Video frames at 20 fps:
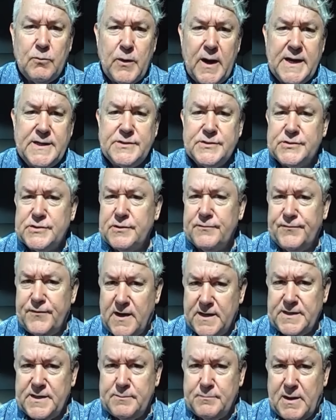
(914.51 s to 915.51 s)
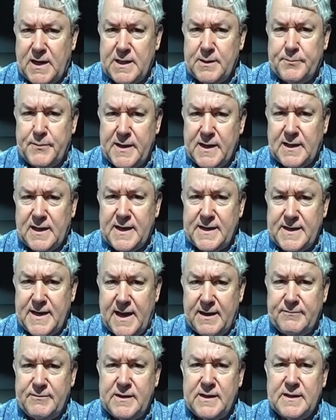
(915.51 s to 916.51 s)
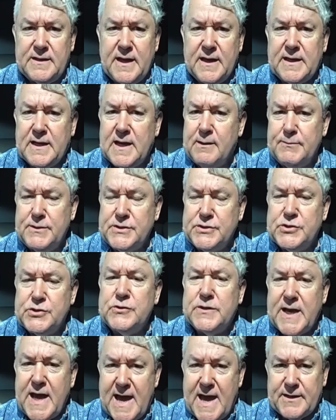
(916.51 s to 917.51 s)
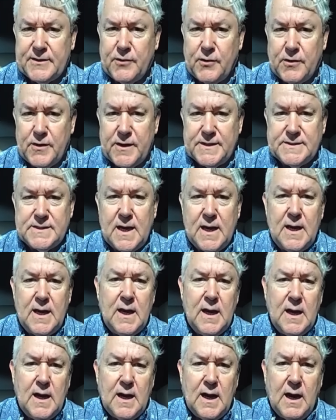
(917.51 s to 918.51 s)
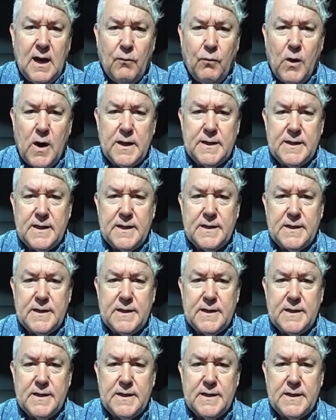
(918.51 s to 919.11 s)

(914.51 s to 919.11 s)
wages are funded by the PLA Navy. Retired Navy Captain Carl Schuster, a